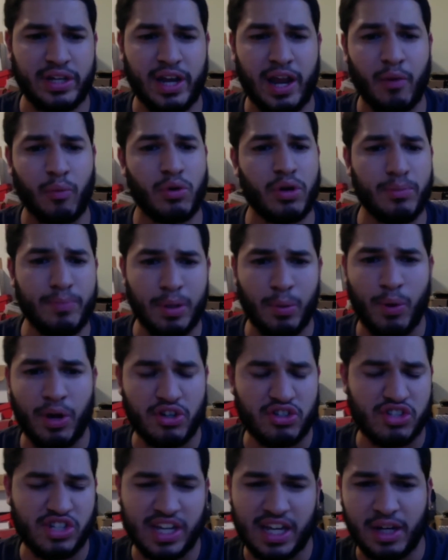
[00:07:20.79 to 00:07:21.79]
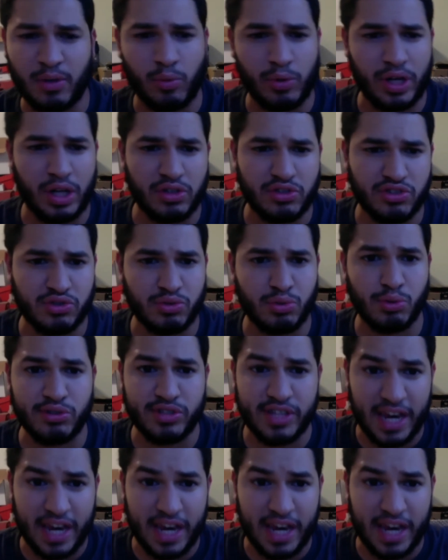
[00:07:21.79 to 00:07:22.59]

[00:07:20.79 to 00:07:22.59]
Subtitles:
and I wouldn't be watching anyone else's duels.